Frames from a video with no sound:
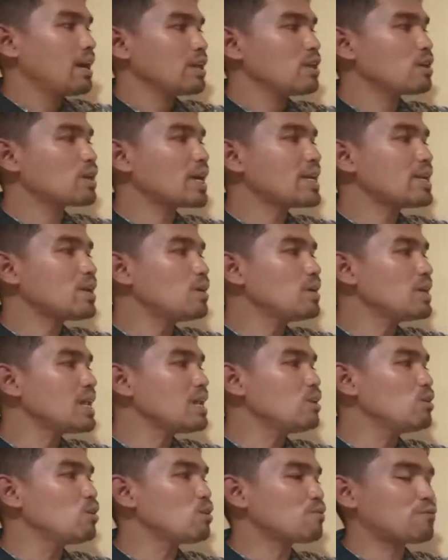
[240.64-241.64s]
you can
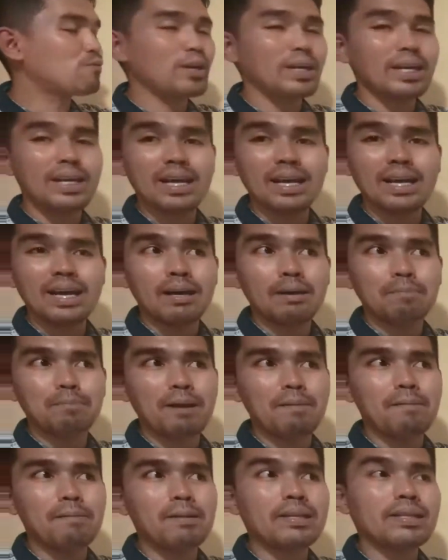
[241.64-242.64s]
only look for the
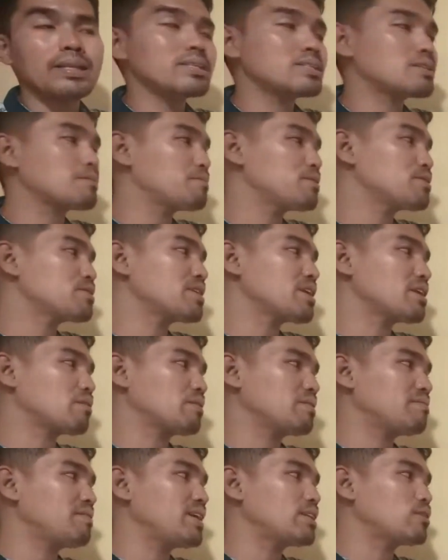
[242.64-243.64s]
probability distribution
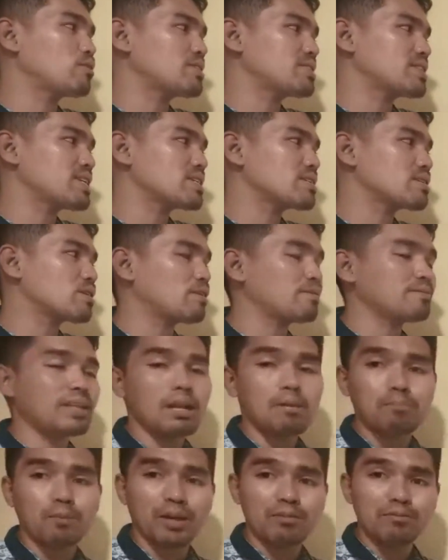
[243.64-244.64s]
equivalent to a z-score of
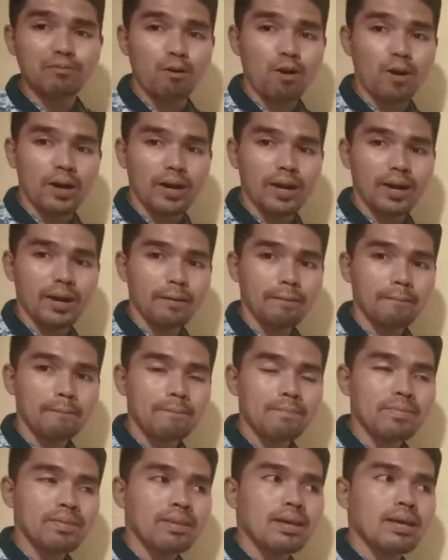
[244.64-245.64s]
3.4.
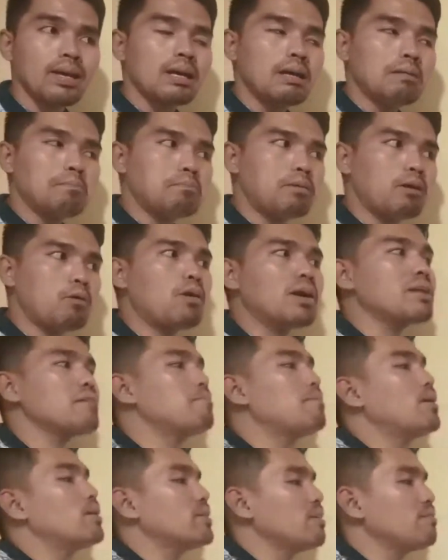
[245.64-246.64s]
But what
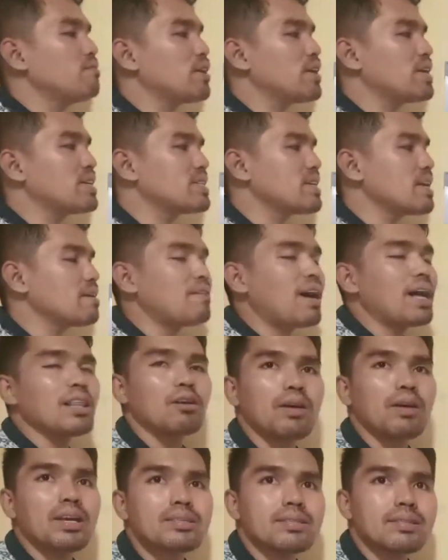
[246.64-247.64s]
about if your z
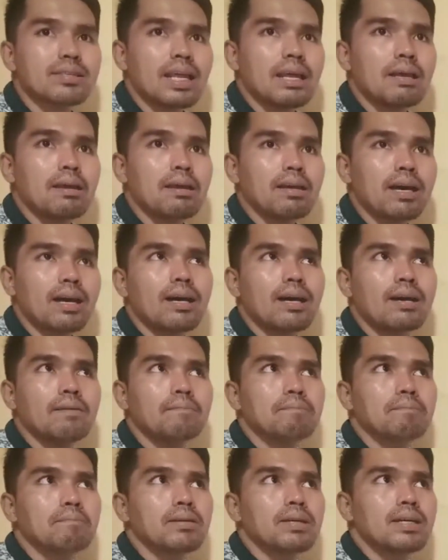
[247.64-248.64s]
value is z
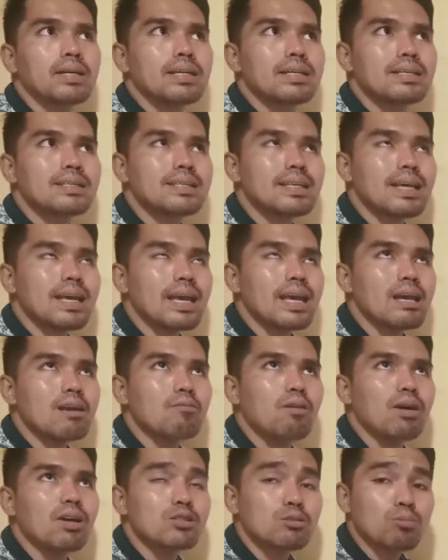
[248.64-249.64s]

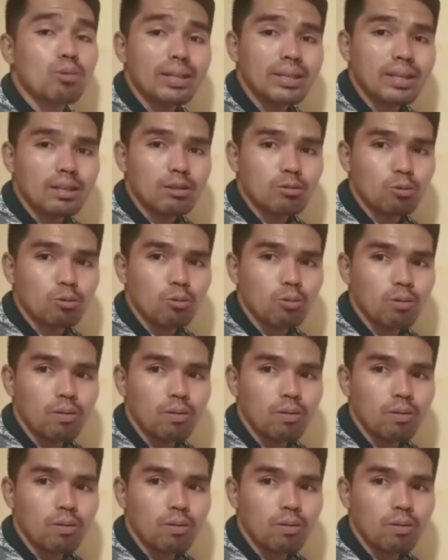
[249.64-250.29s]
equals 22?